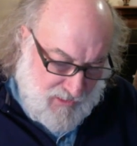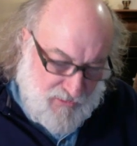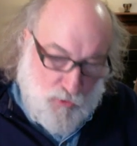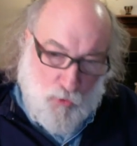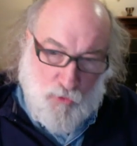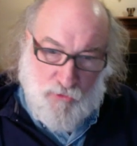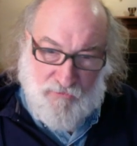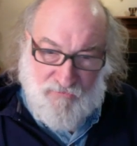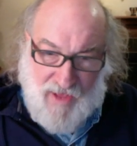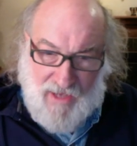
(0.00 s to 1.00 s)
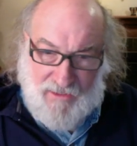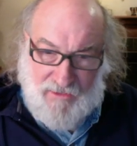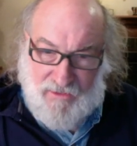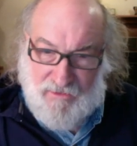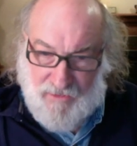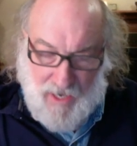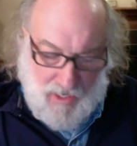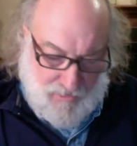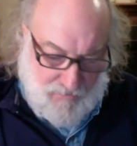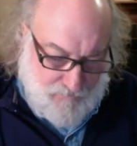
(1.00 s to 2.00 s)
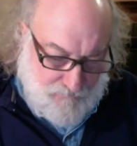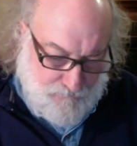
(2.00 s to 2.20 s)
in order to find God.